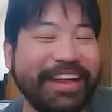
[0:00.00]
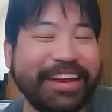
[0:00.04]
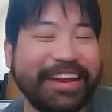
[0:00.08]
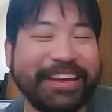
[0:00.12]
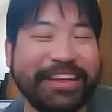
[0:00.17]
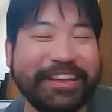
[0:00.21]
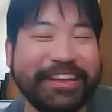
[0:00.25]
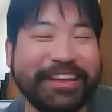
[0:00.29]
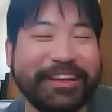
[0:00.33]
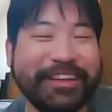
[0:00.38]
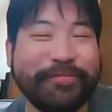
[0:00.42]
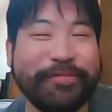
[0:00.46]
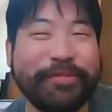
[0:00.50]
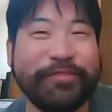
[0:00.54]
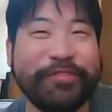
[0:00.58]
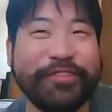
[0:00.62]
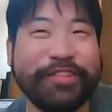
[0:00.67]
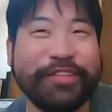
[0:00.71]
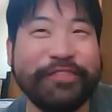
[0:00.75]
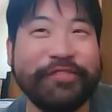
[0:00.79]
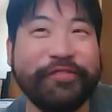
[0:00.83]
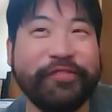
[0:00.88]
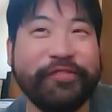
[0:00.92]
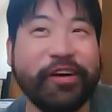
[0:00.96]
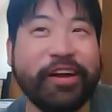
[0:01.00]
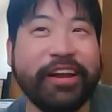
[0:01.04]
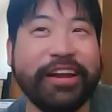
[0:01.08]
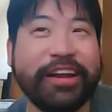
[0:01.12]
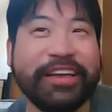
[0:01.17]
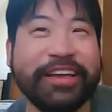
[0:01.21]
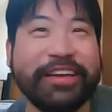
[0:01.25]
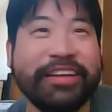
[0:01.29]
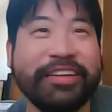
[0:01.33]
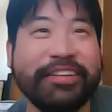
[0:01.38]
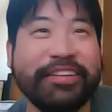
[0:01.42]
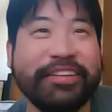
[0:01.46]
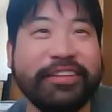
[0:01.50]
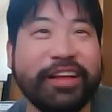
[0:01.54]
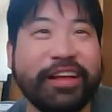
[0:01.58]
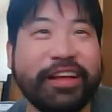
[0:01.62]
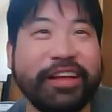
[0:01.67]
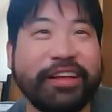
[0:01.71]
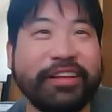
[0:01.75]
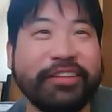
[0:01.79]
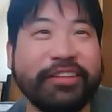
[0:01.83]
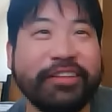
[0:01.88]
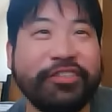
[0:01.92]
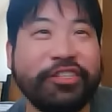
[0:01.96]
Mm-hmm. And then it'd be really
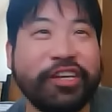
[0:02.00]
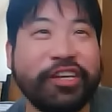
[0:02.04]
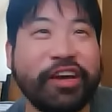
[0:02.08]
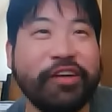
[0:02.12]
funny if